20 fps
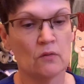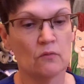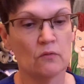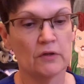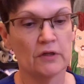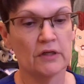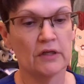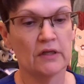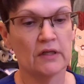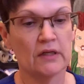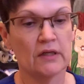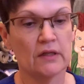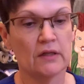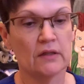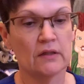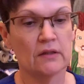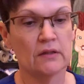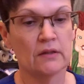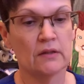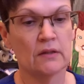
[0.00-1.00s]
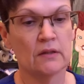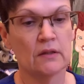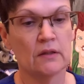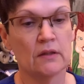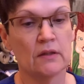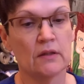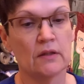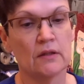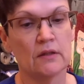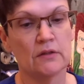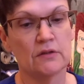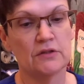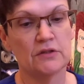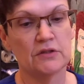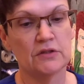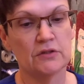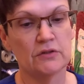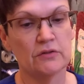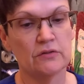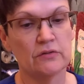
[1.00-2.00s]
We're going to
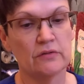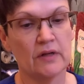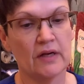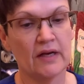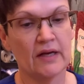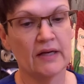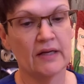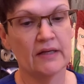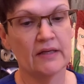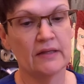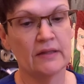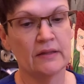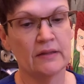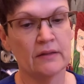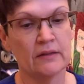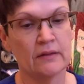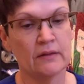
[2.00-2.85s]
do a